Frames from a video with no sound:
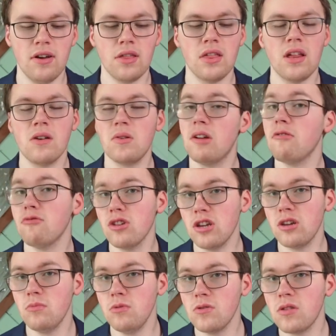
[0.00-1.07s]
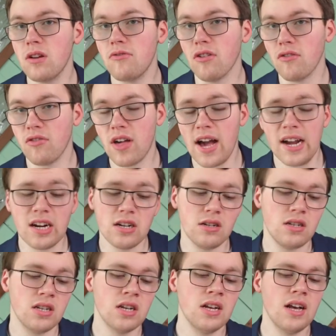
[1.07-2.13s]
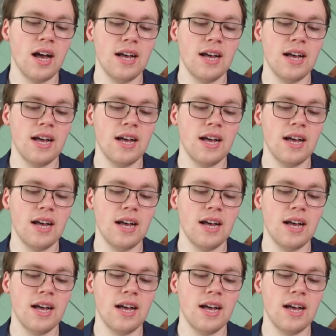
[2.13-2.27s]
I think that'll be a really good move there for Flyers.